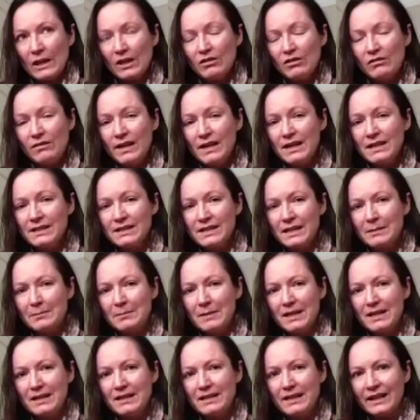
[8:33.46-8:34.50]
creating
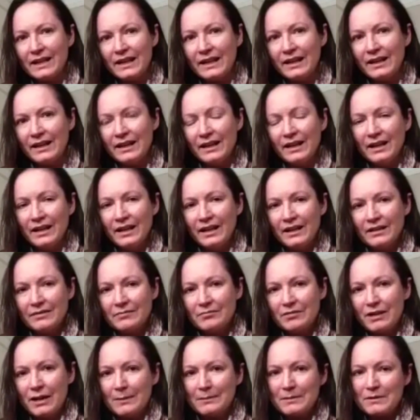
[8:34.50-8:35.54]
media,
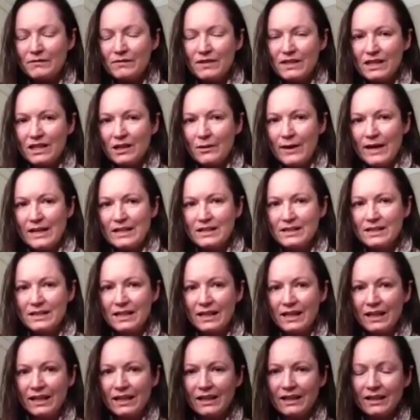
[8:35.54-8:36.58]
perhaps video
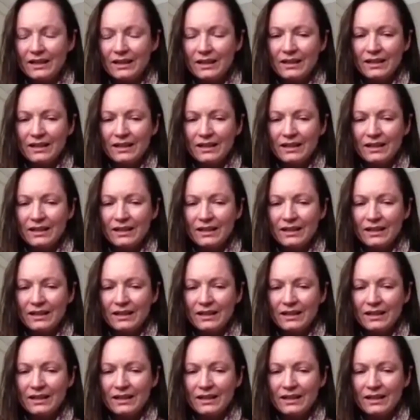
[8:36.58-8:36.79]
editing,